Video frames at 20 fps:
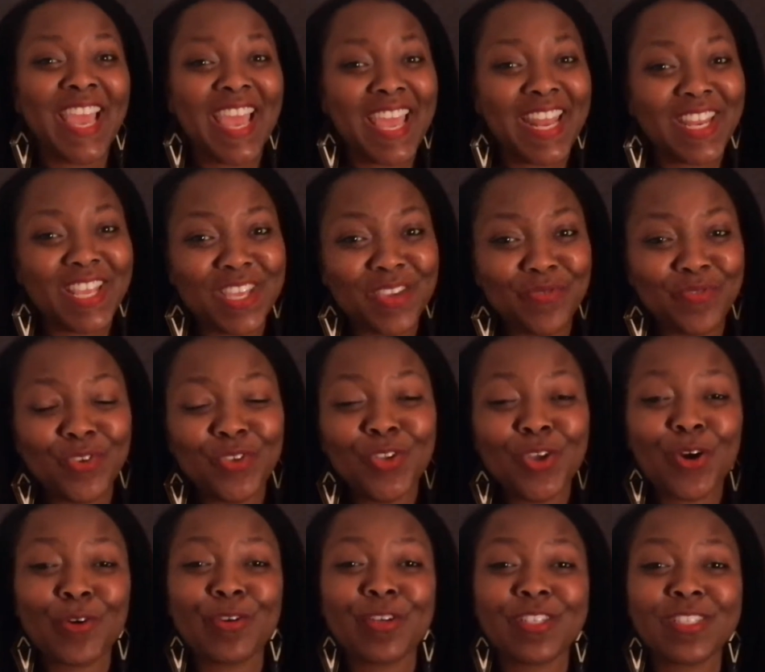And if you
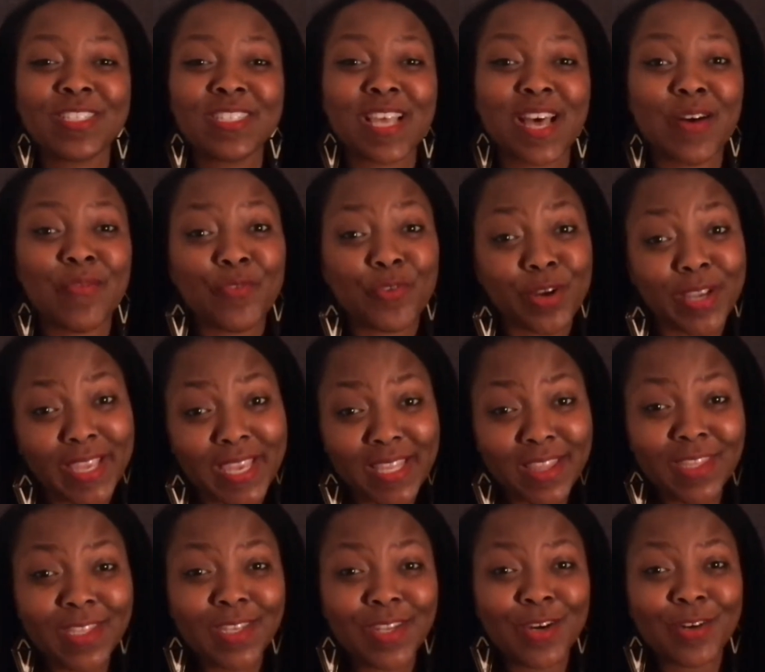know yourself or
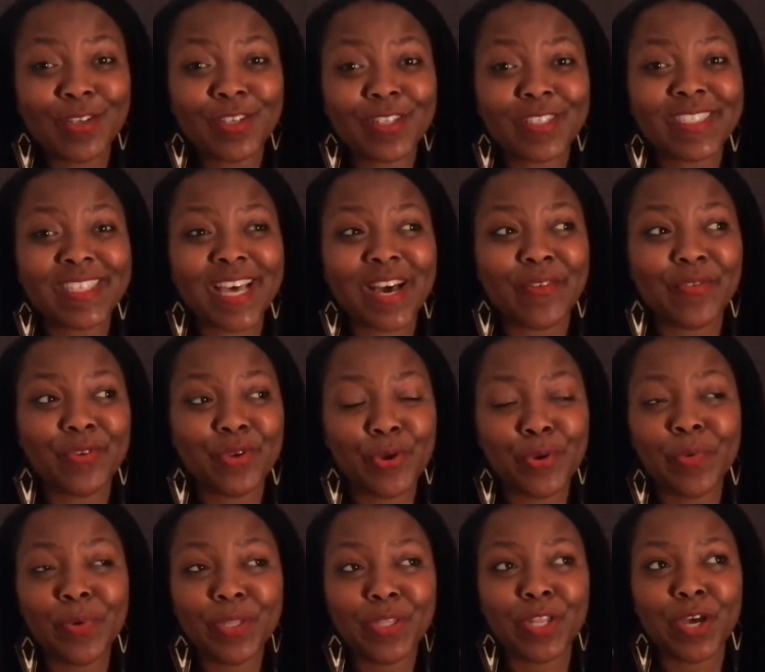get to know yourself,
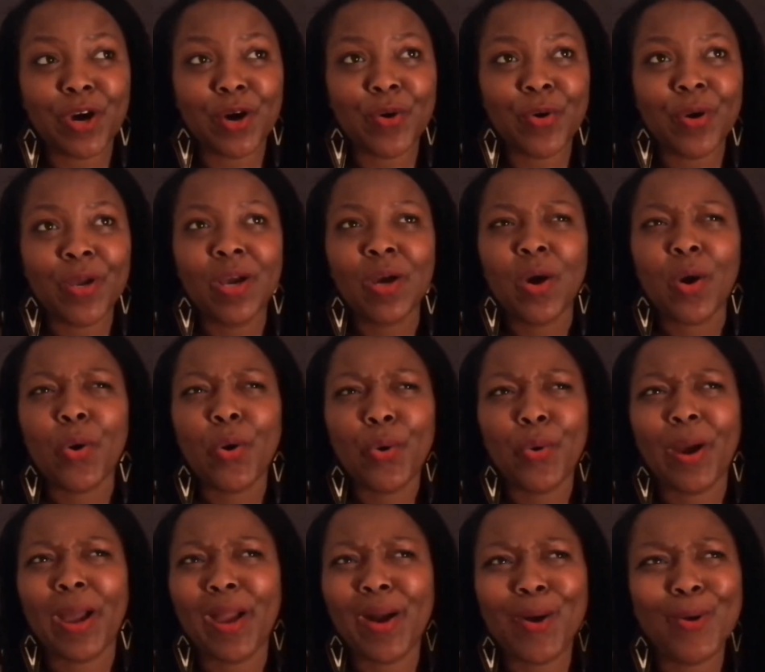you will know,
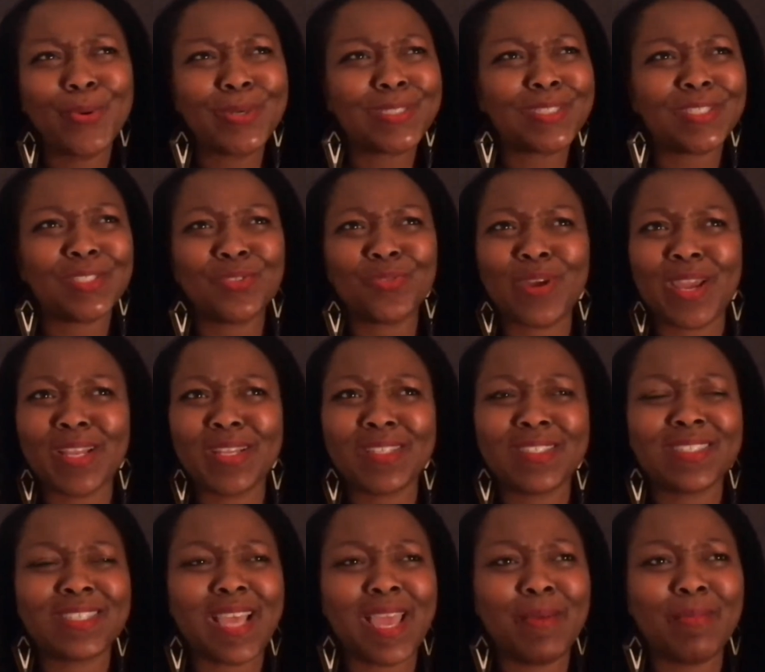oh, I always attract the
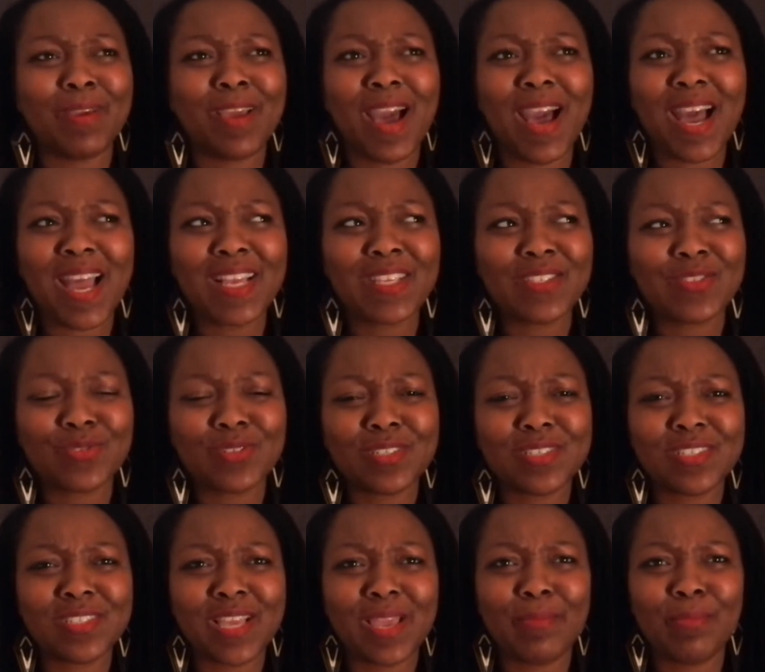same guys or the
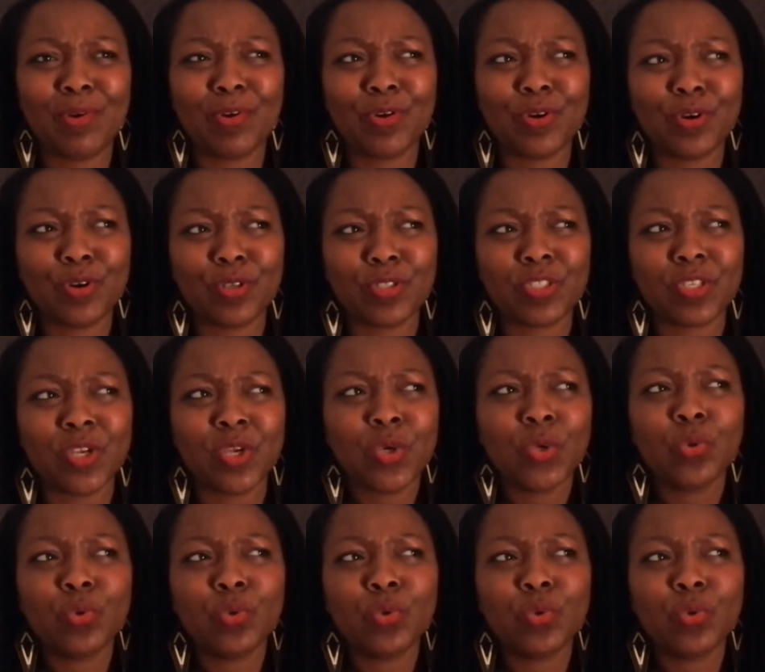same girls.